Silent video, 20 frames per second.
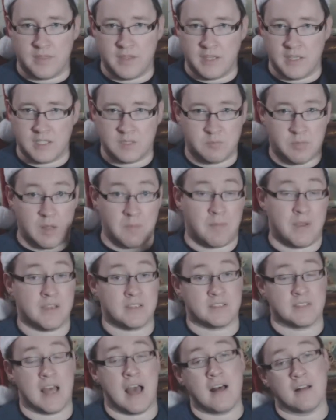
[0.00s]
the split
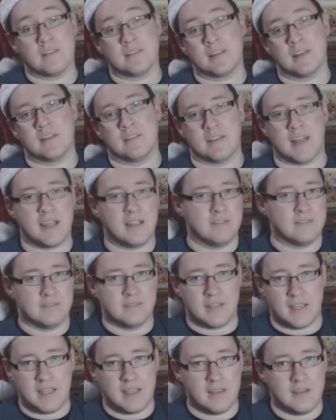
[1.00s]
personality, night
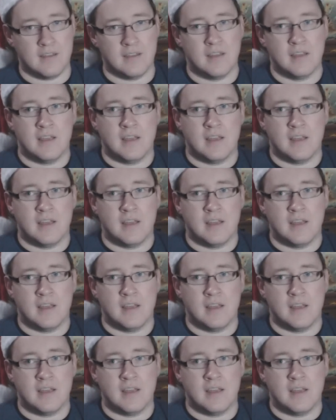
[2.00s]
and day.